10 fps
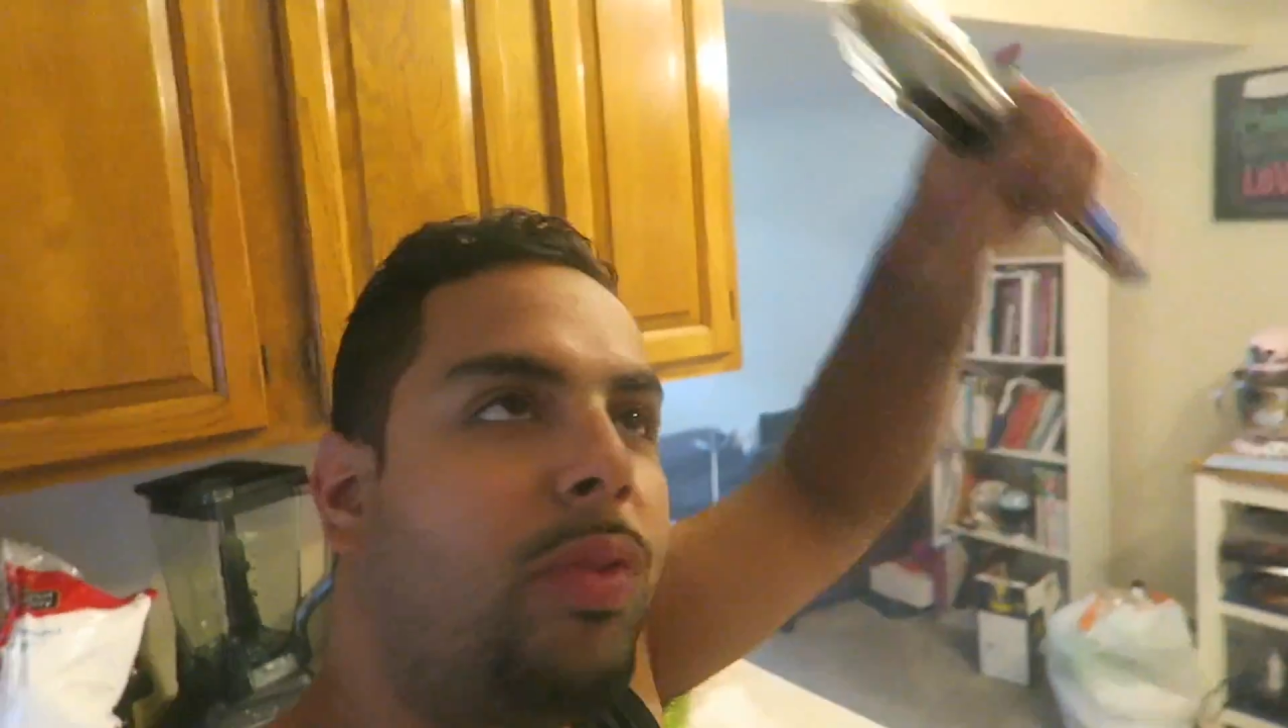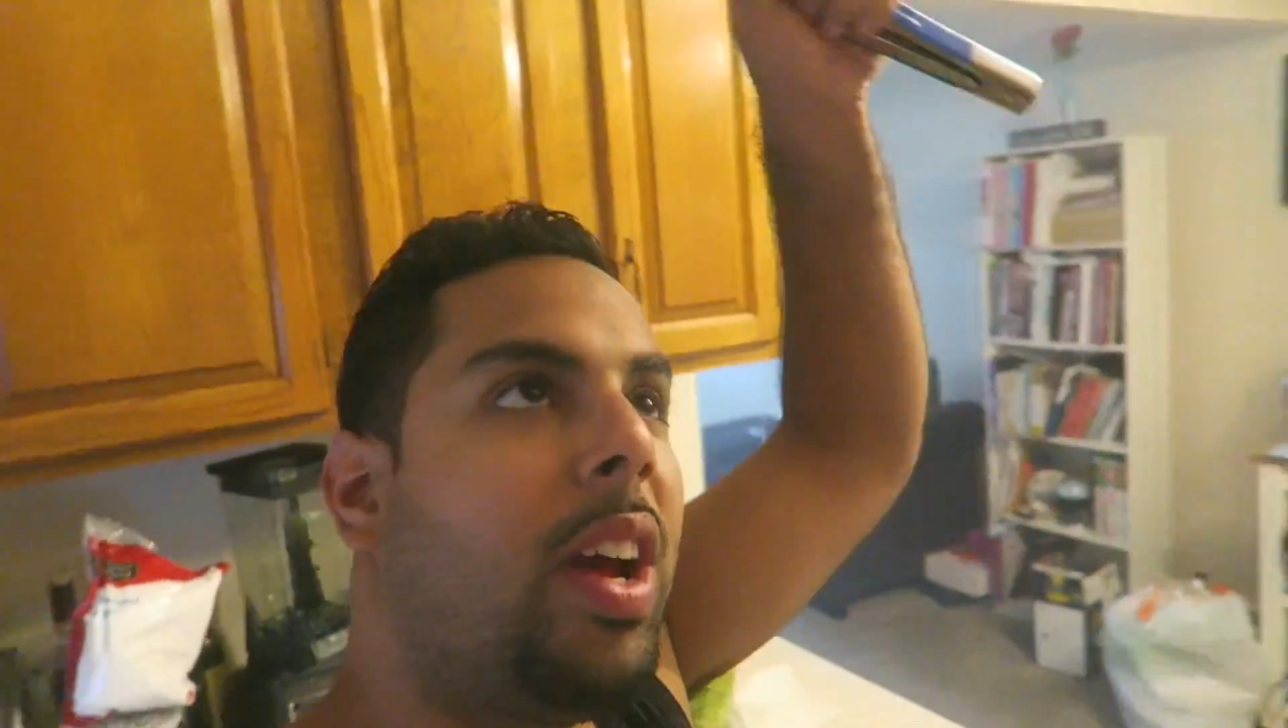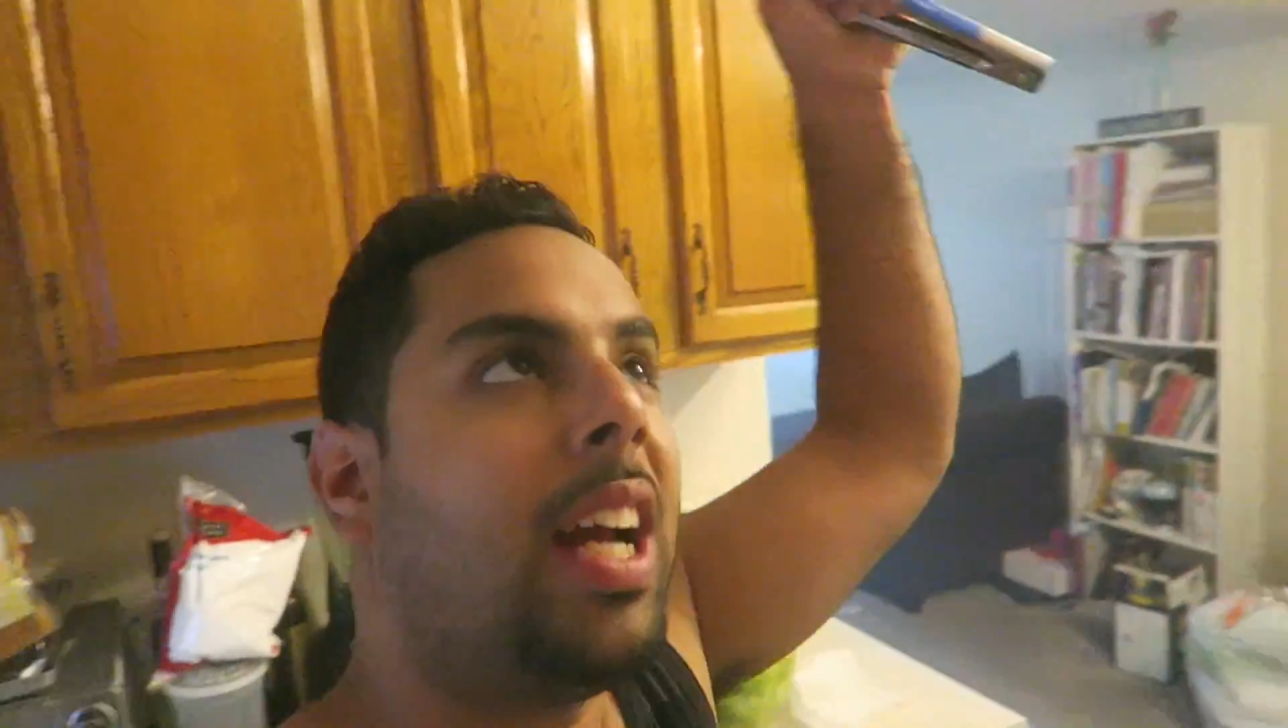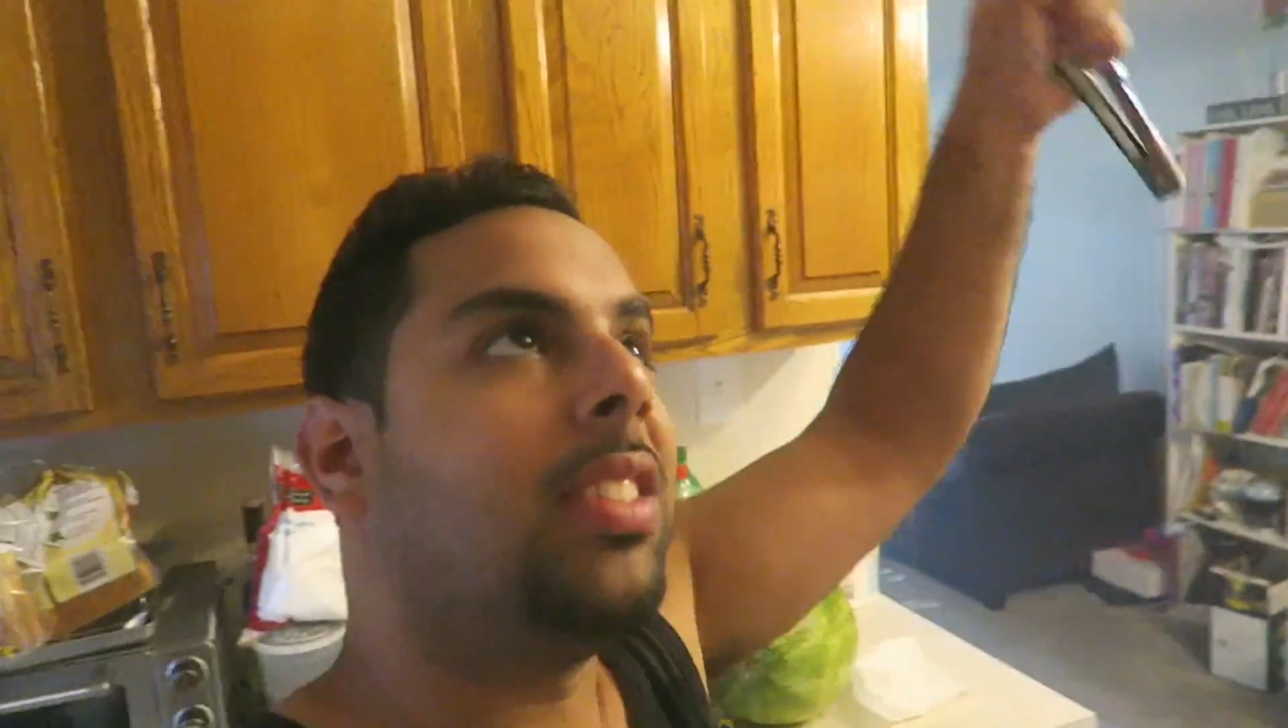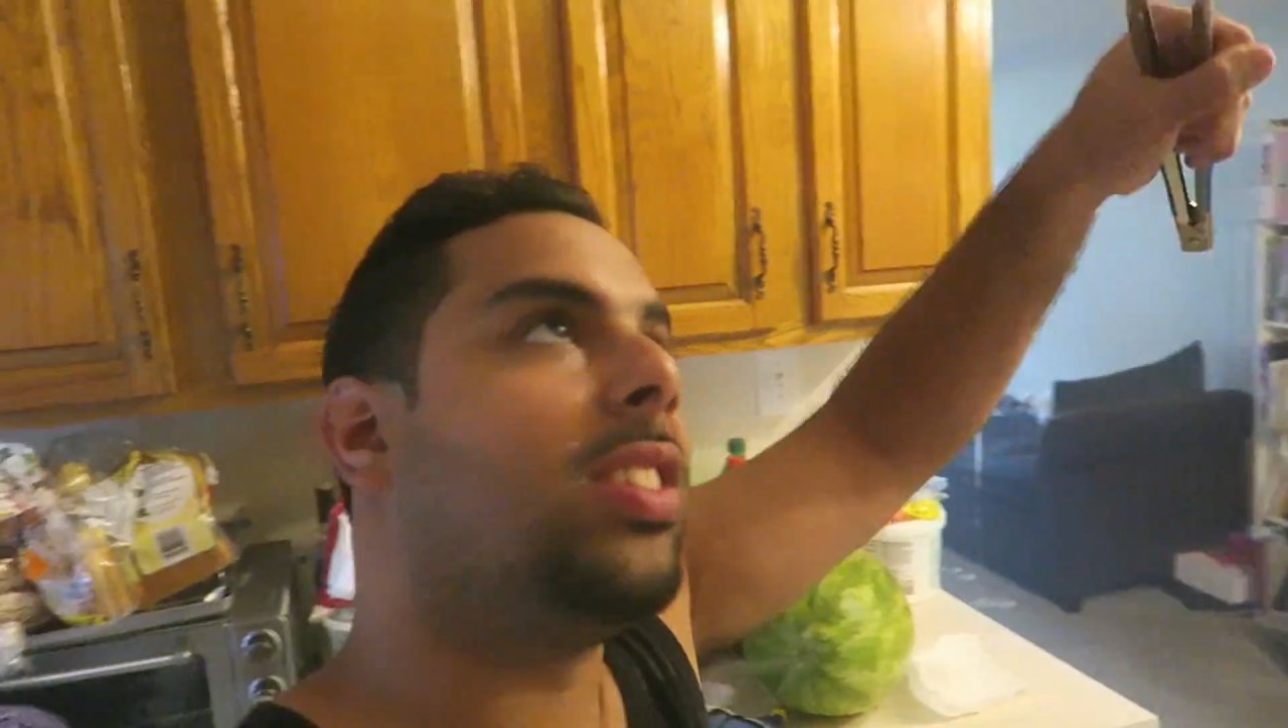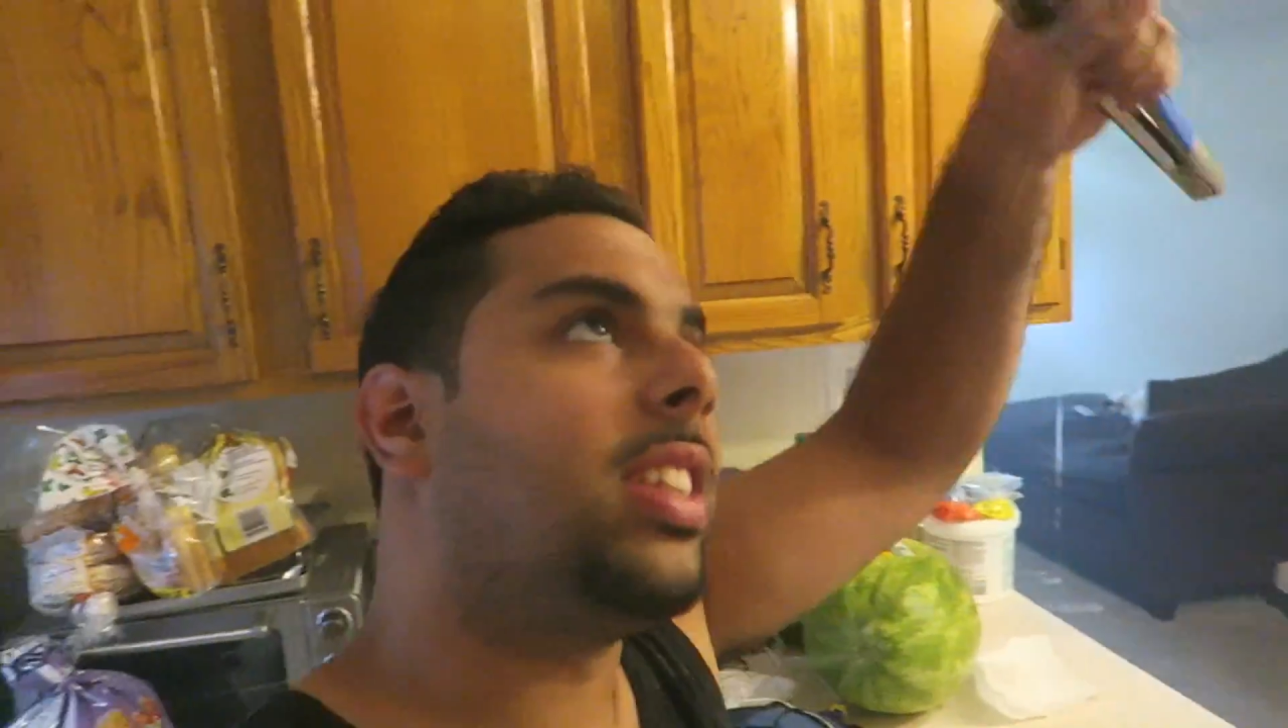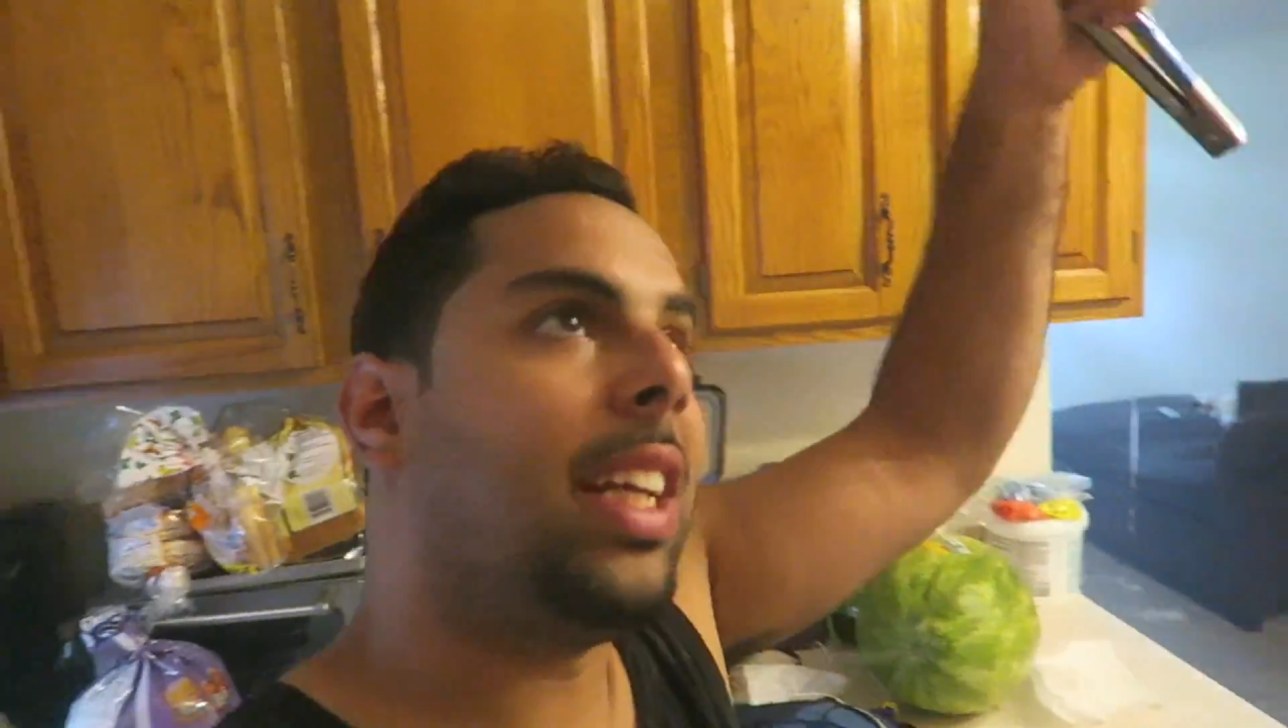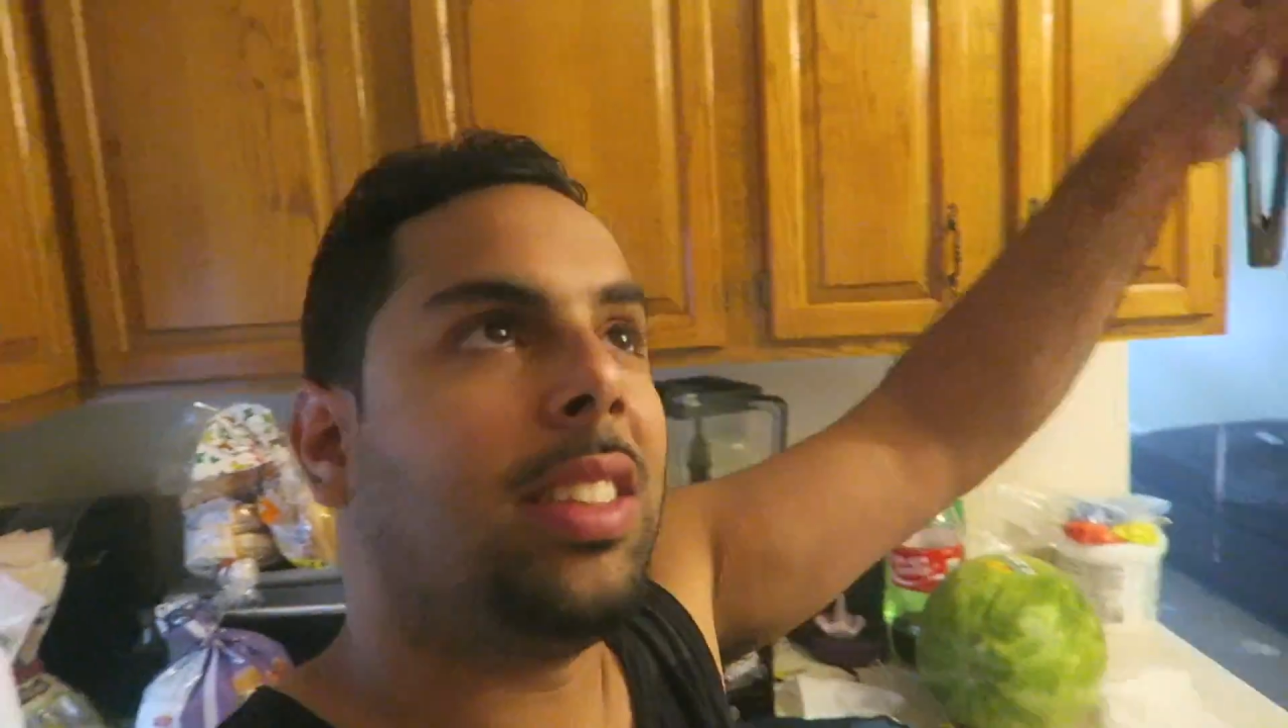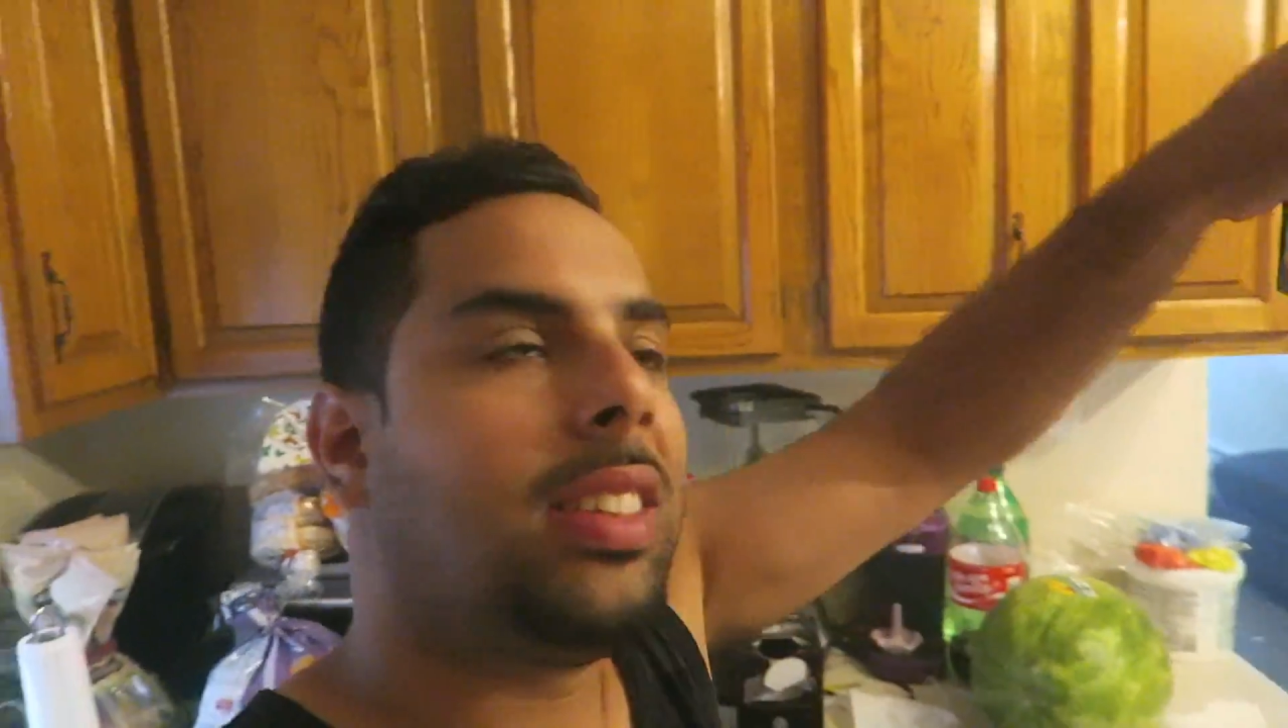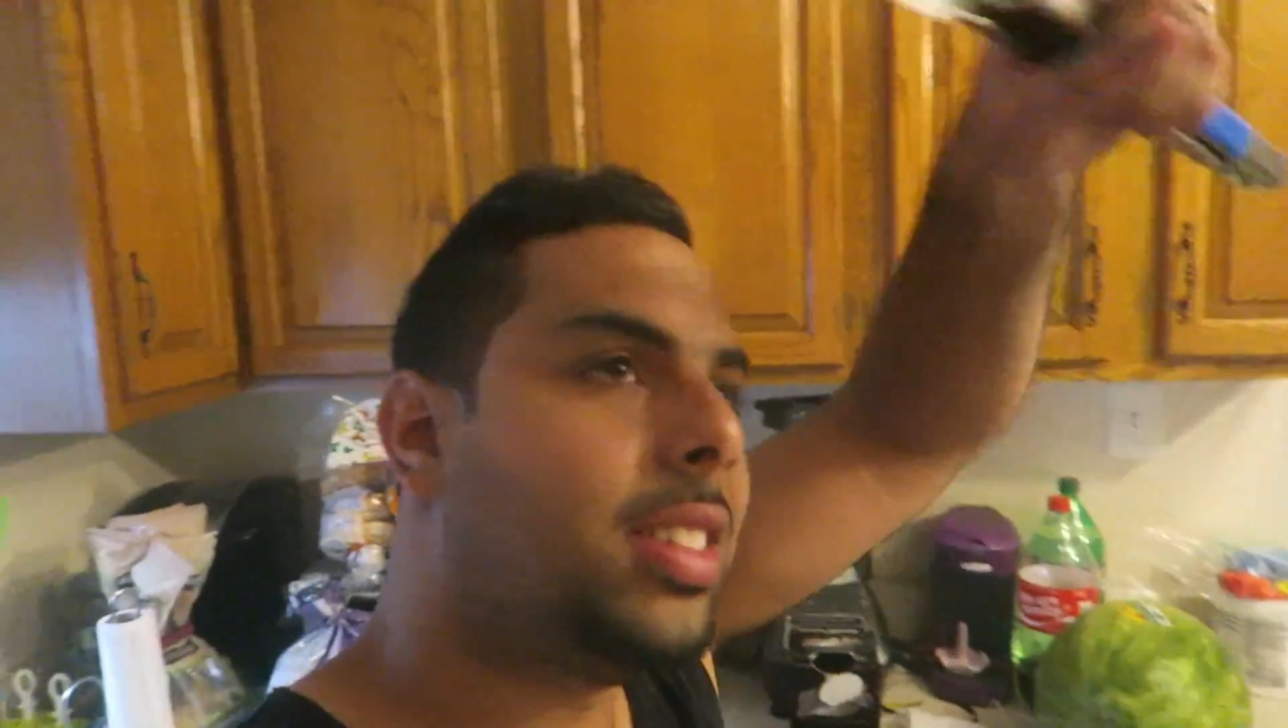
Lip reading: fan, just like